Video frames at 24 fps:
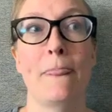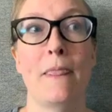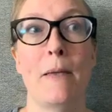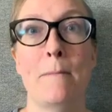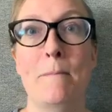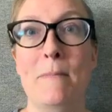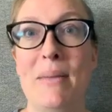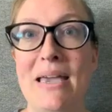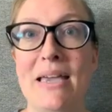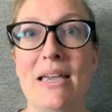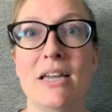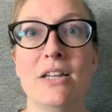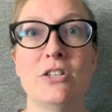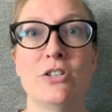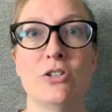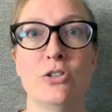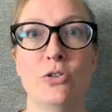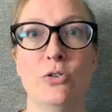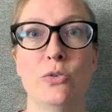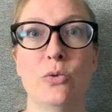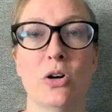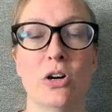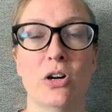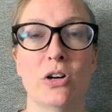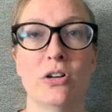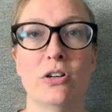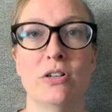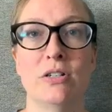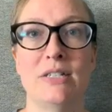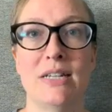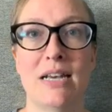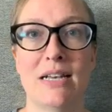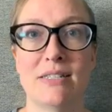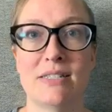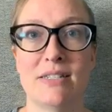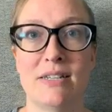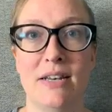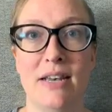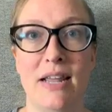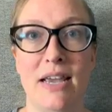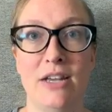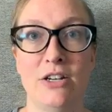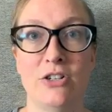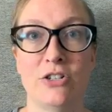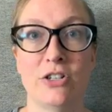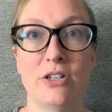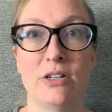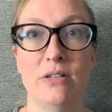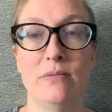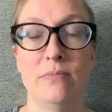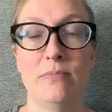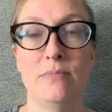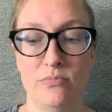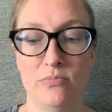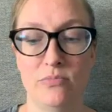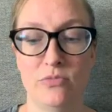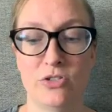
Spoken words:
make it to her destination.